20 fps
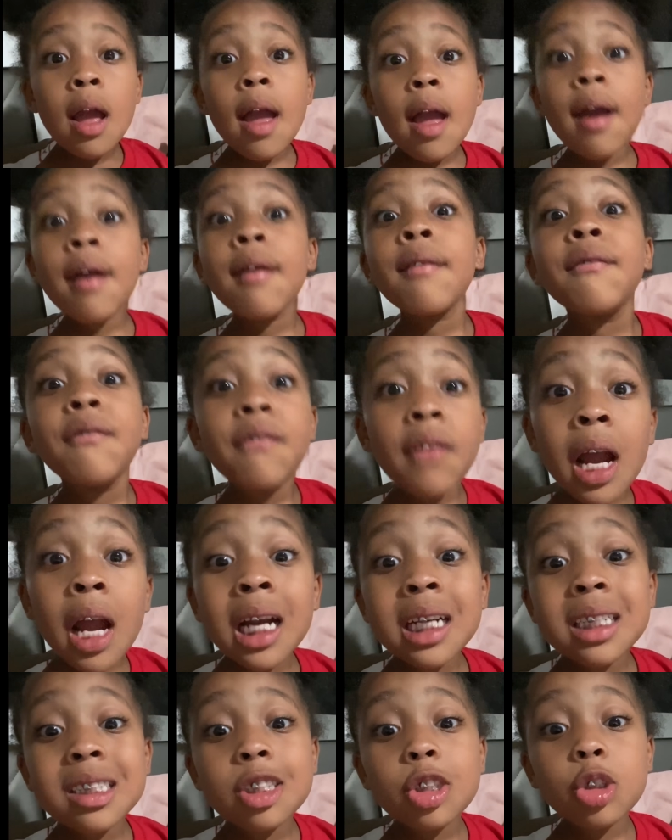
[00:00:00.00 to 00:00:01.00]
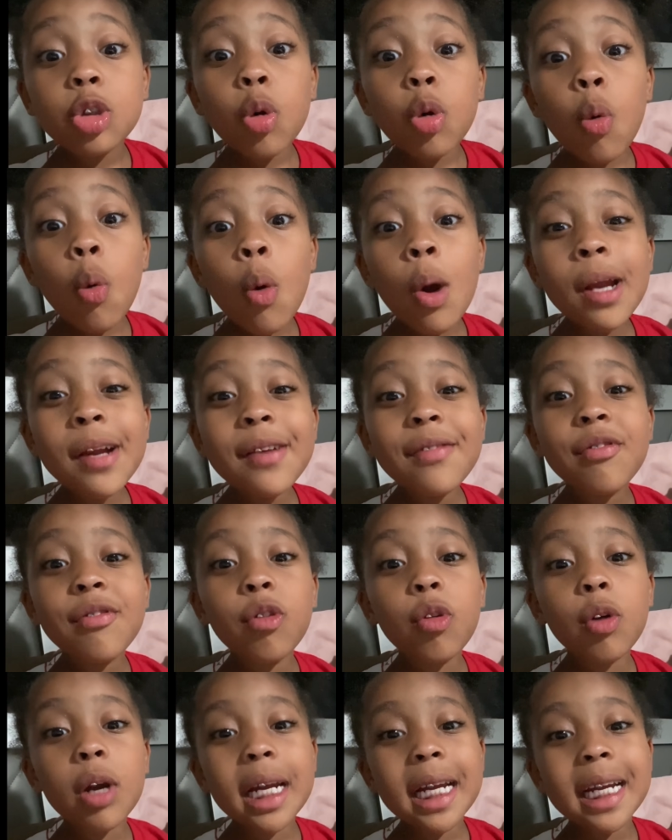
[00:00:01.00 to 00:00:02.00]
and fix the
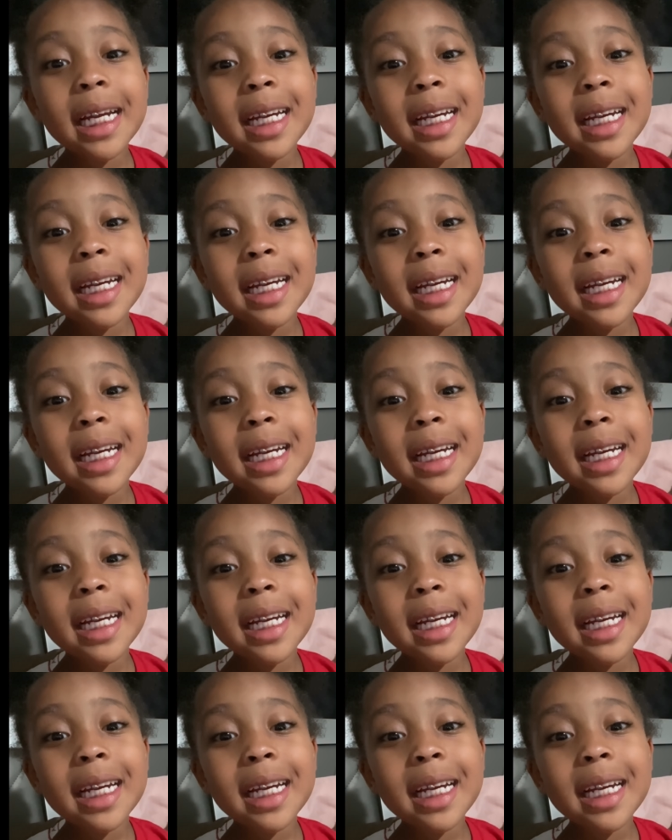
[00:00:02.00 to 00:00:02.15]
Wi-Fi.